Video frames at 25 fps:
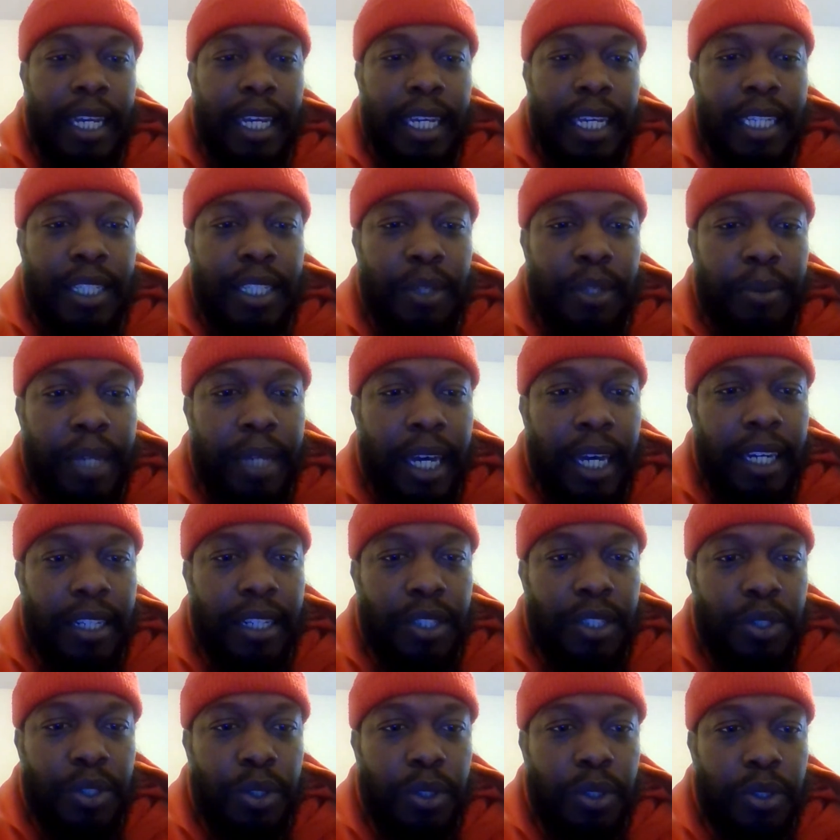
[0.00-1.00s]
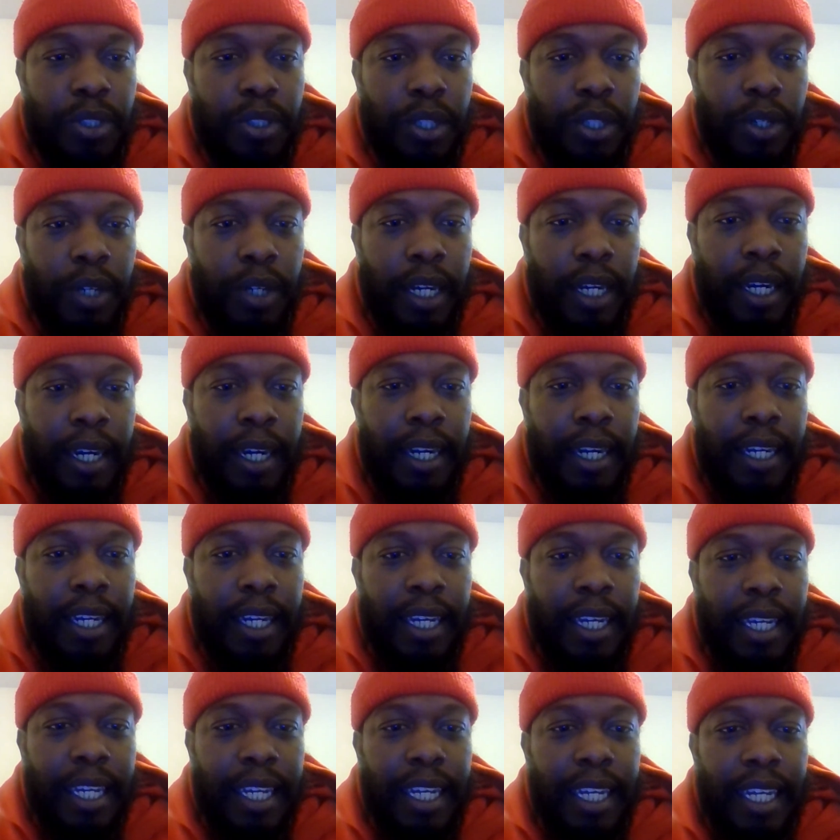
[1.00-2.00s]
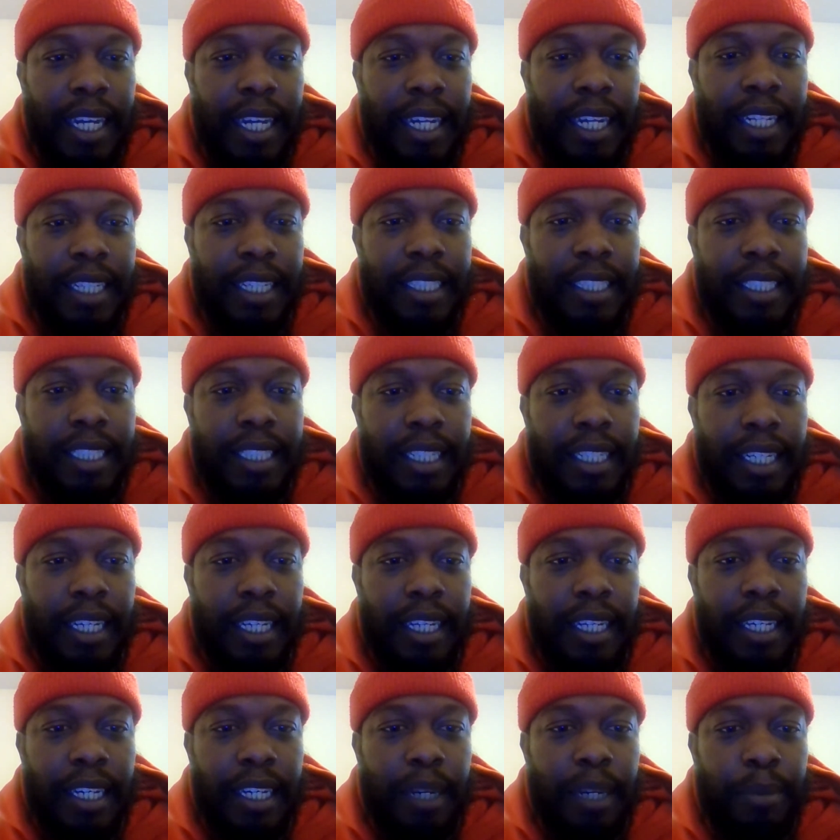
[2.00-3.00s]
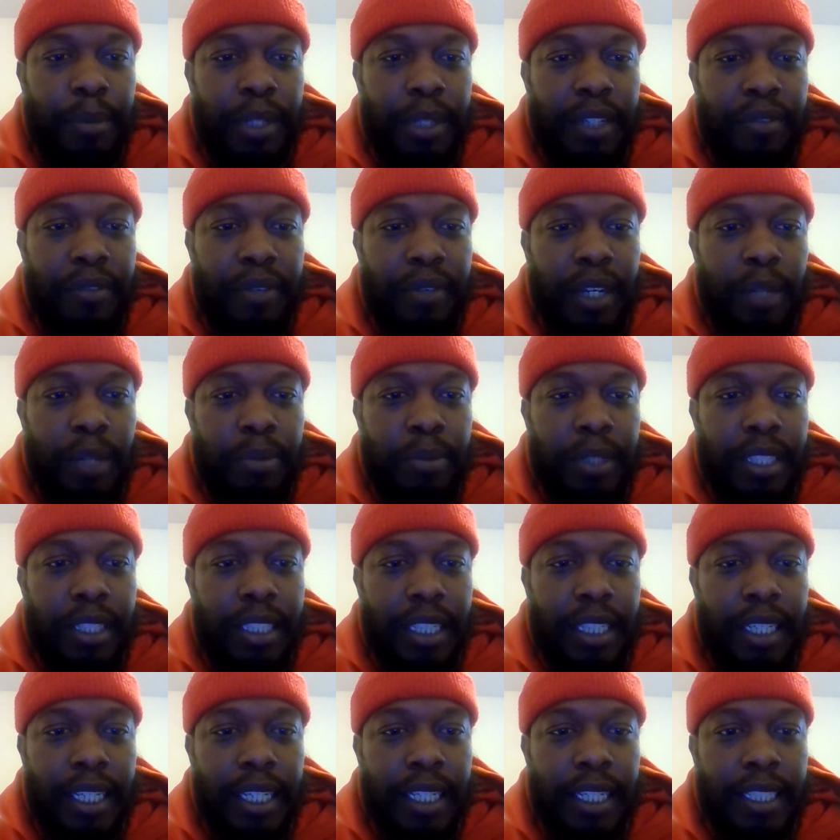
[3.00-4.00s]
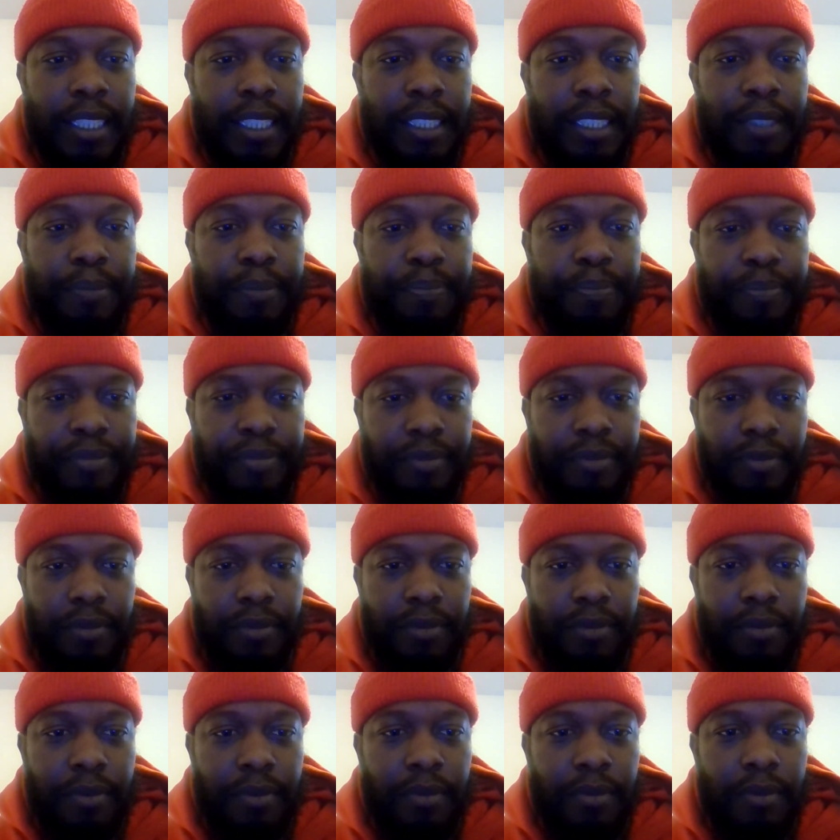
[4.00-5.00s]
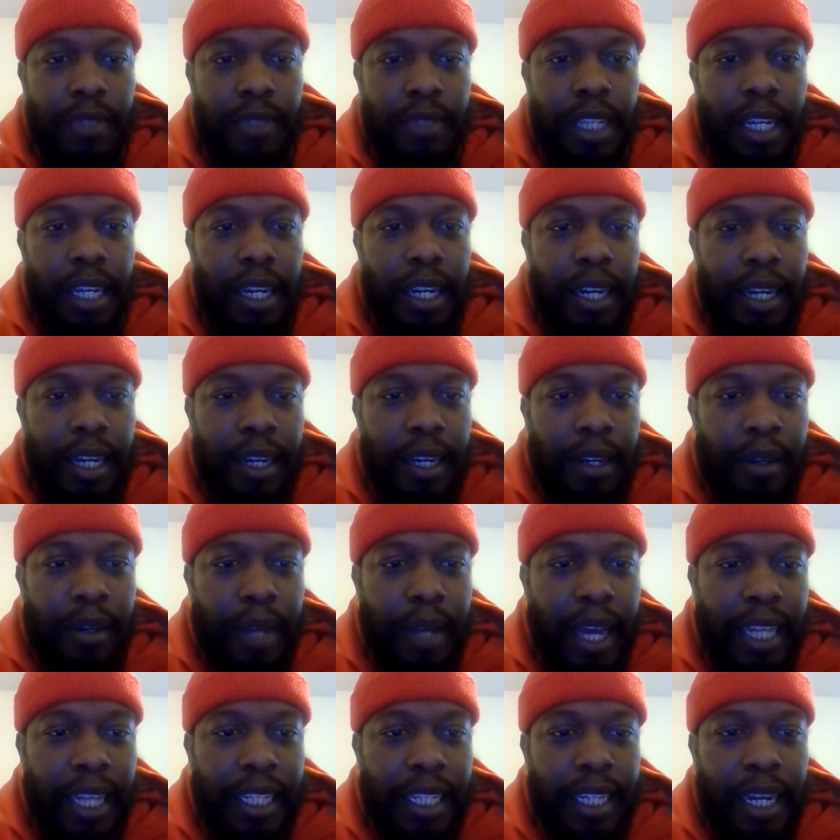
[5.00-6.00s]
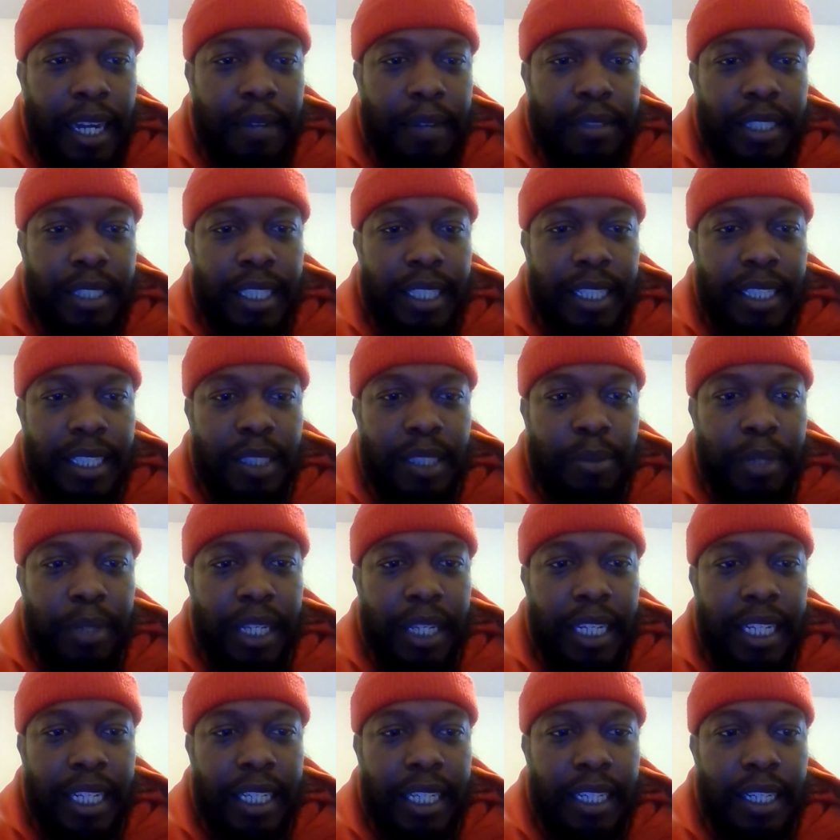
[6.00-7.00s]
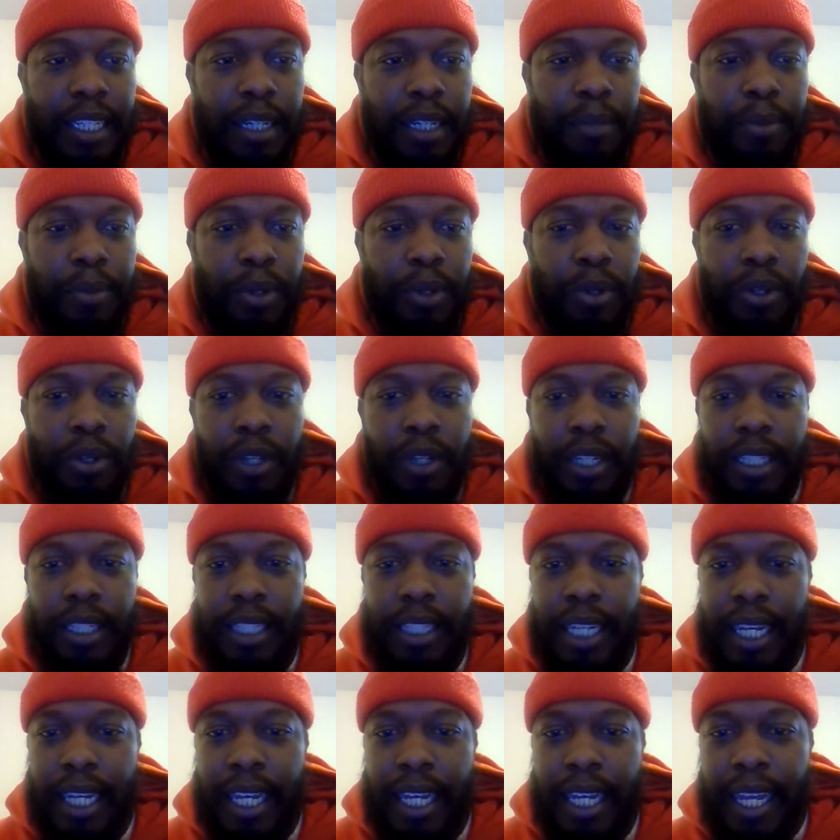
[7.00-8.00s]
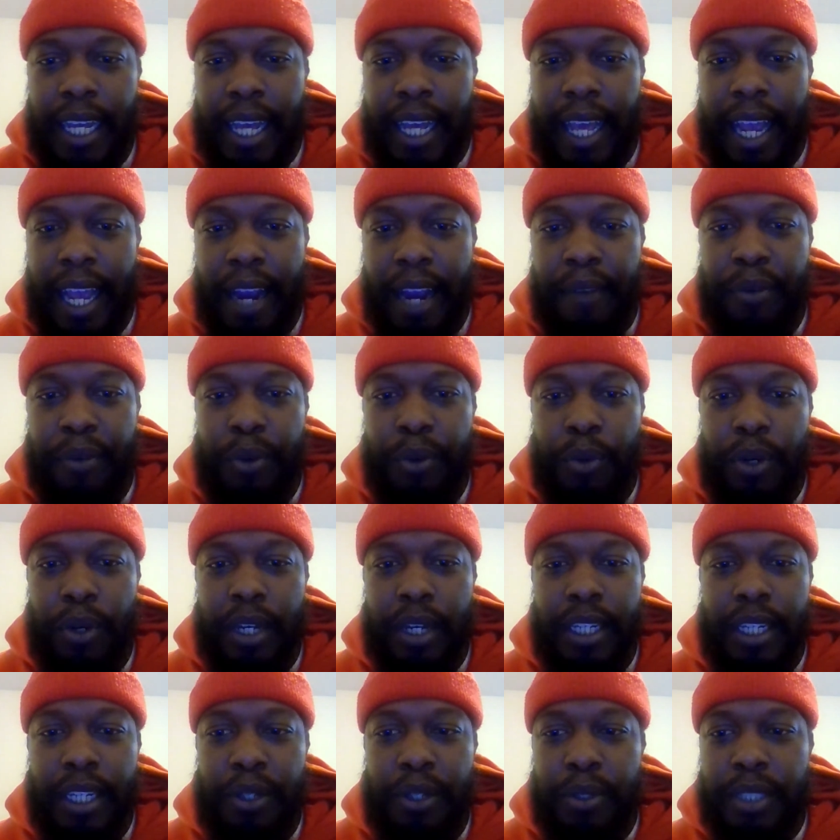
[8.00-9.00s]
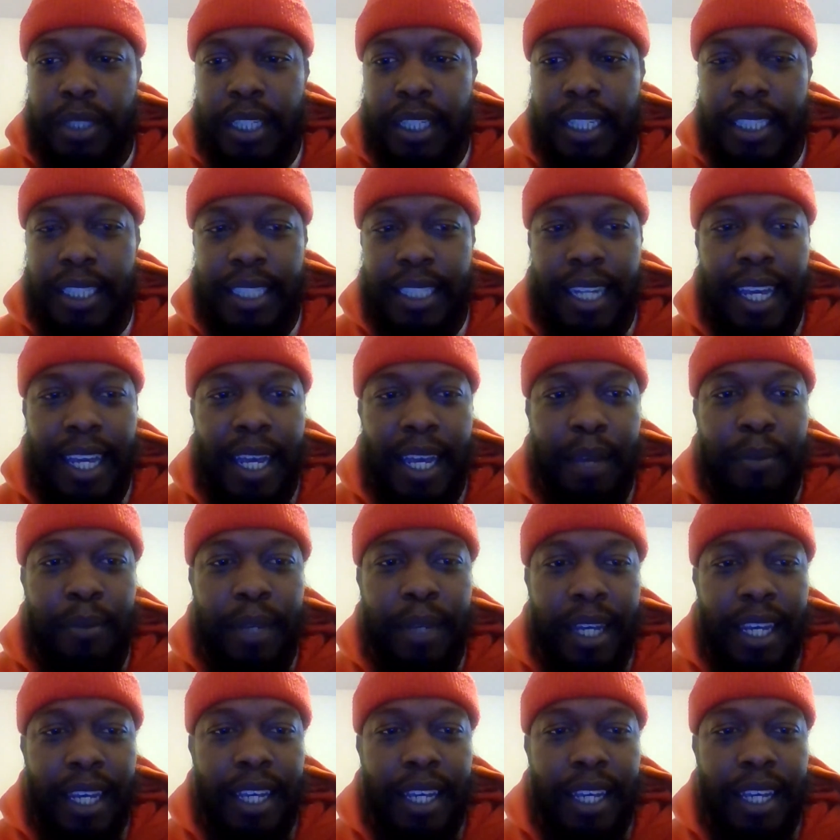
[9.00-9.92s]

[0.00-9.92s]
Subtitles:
It's going to be out of control. So let's see how many developers. Says Allen Iverson needs to be cleaning up on everyone using his name.